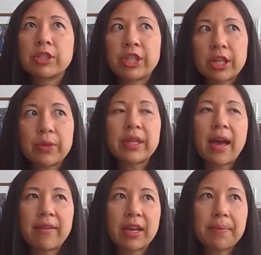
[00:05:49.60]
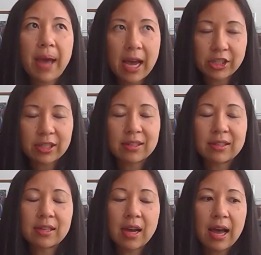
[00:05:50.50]
genuinely having a
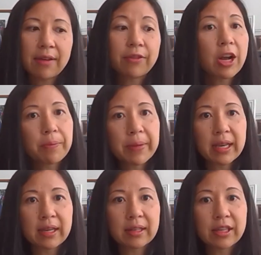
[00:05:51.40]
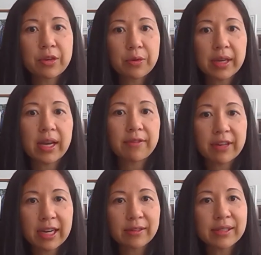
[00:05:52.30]
passion for helping the youth at
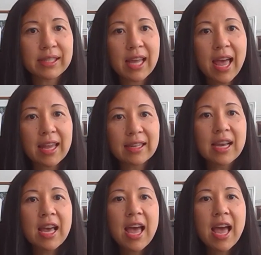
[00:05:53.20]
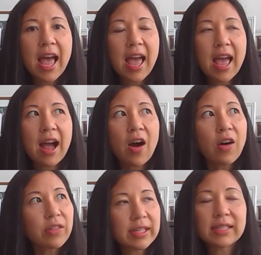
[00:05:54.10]
Covenant House. And
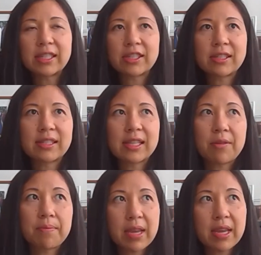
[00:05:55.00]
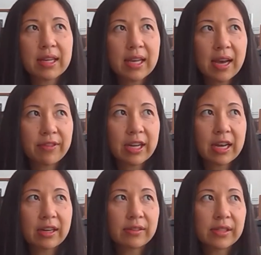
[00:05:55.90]
all the decisions that are made at Covenant
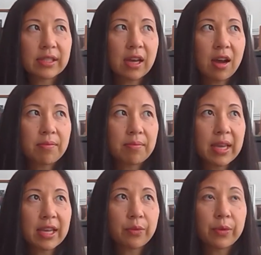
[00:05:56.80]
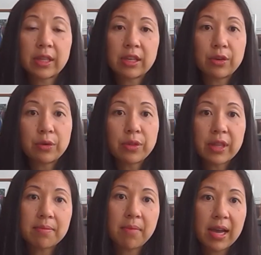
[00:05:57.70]
House are made with the youth
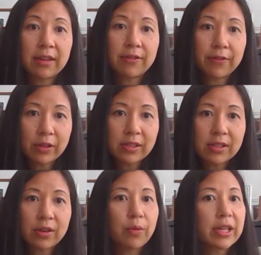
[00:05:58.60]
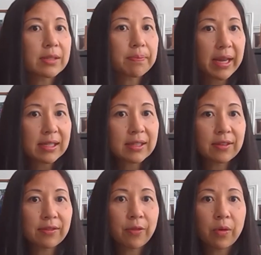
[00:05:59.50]
in mind first. So what's best
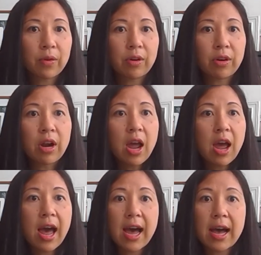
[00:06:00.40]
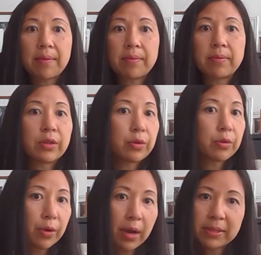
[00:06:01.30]
for the youth
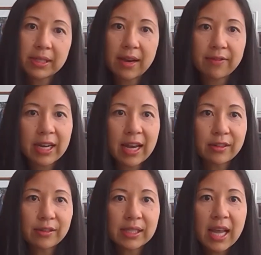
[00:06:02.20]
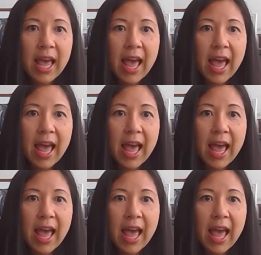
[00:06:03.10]
who come to Covenant House.